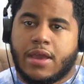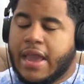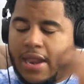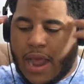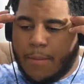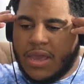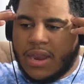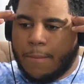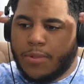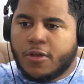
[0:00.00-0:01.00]
And I mean,
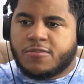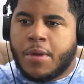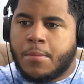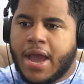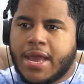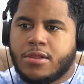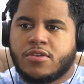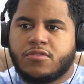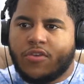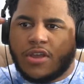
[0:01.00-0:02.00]
it blows my mind
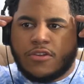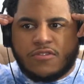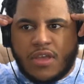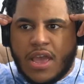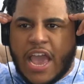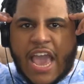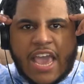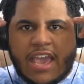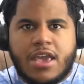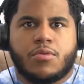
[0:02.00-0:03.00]
because you can just
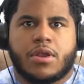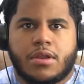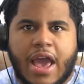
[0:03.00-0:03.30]
hear it.